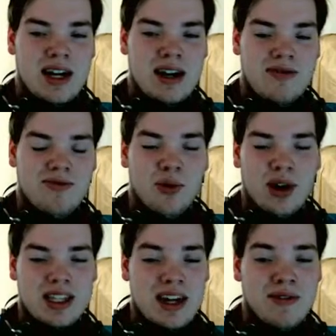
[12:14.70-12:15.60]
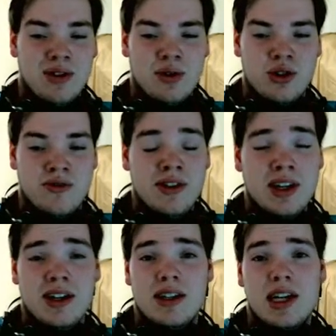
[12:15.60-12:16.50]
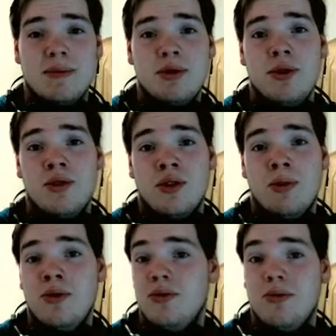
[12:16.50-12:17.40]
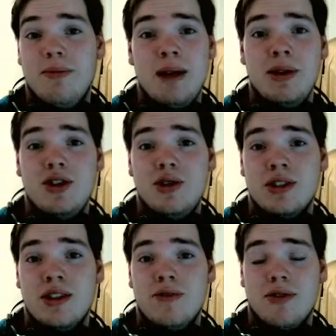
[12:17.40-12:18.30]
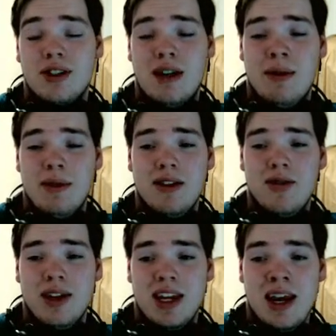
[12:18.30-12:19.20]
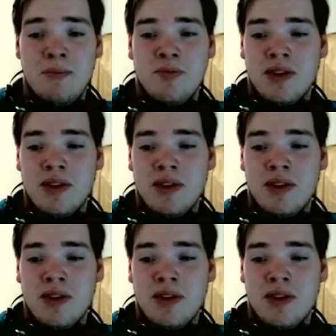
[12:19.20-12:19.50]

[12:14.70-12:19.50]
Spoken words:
for its evolutions. Fennekin is absolutely adorable. Made me choose it the first time I played through the game.